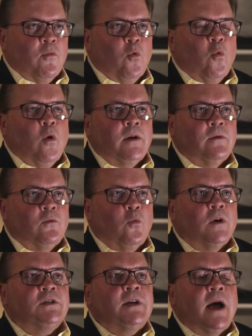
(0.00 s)

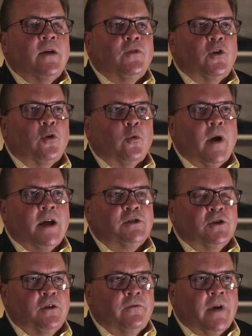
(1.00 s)
what's on the
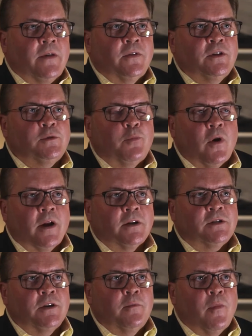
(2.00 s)
horizon? You've got these
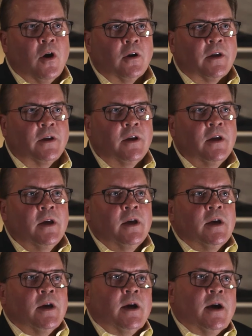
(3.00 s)
products in market.
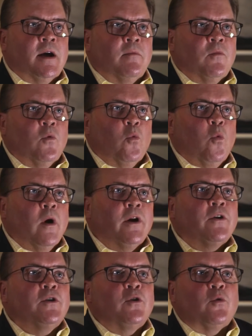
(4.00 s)
What
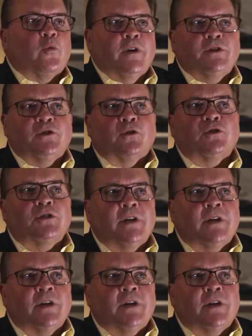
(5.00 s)
are your research